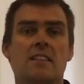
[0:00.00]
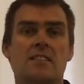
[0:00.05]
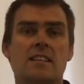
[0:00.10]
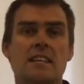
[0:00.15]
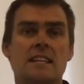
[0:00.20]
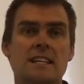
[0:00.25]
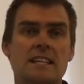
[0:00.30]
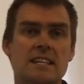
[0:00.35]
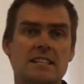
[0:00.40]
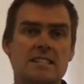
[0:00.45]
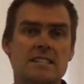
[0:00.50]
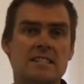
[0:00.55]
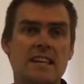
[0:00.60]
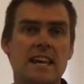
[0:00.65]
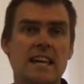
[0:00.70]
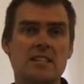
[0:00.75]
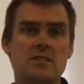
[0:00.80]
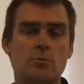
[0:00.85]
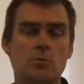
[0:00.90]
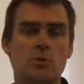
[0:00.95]
the
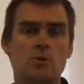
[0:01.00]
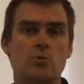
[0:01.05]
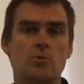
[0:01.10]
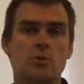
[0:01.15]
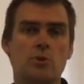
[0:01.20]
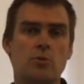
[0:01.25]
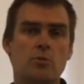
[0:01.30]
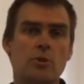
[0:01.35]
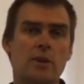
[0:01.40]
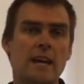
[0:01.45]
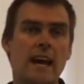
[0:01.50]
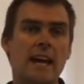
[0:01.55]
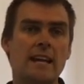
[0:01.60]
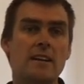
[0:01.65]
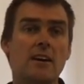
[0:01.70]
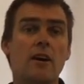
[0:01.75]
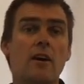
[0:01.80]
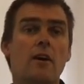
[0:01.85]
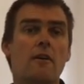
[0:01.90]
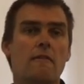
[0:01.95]
sands which will
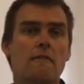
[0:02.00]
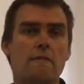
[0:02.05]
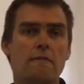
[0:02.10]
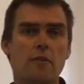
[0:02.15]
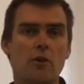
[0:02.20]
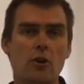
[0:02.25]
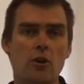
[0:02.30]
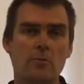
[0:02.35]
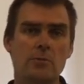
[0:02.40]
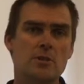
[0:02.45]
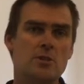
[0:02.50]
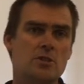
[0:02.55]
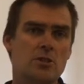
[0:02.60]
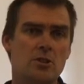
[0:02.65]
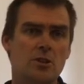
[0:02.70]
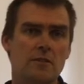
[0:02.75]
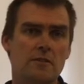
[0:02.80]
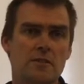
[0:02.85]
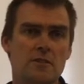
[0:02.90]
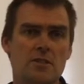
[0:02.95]
create firmer
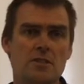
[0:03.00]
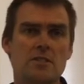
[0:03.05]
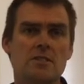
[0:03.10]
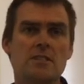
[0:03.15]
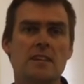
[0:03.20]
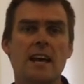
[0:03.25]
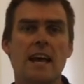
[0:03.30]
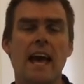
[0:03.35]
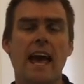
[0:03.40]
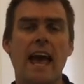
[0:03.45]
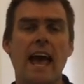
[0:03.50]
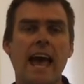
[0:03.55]
surfaces.